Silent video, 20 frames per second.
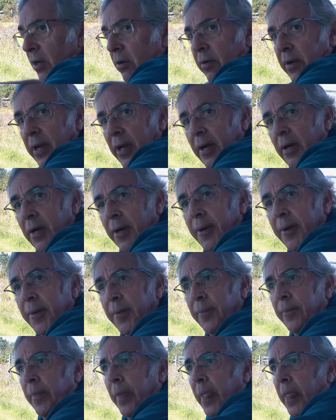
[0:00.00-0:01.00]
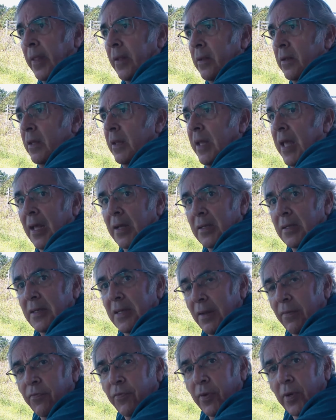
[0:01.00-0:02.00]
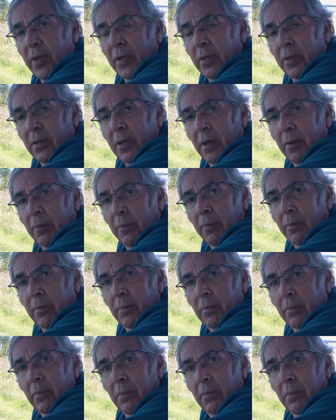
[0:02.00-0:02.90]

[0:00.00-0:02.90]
area to get different um,